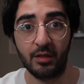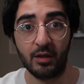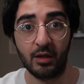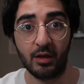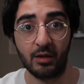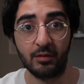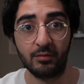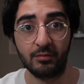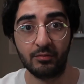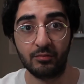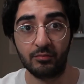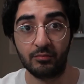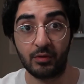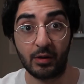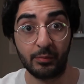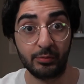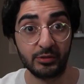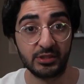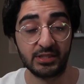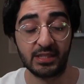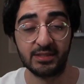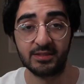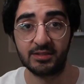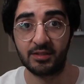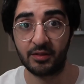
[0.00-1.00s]
that
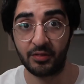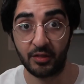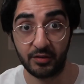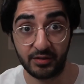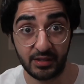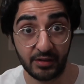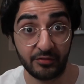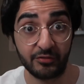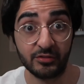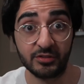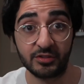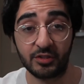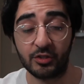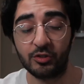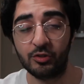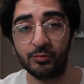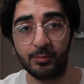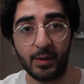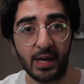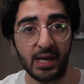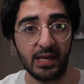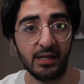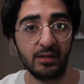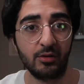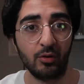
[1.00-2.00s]
represents the difference that you
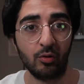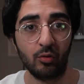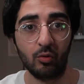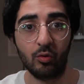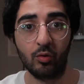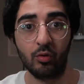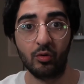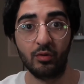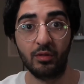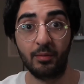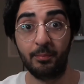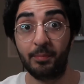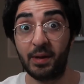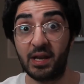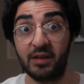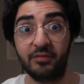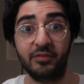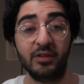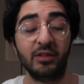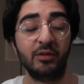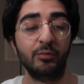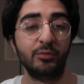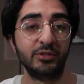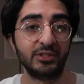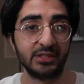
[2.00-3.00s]
made or the
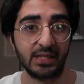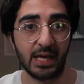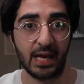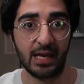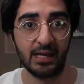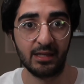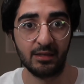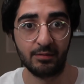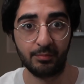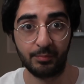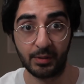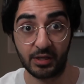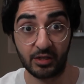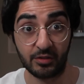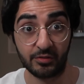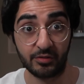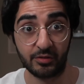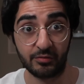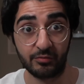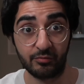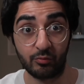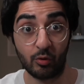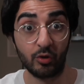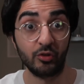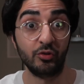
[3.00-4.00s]
benefit that was gained because
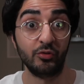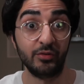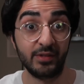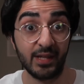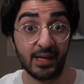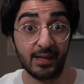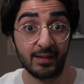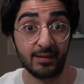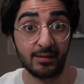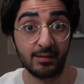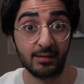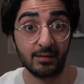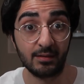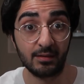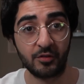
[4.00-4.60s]
of what you did.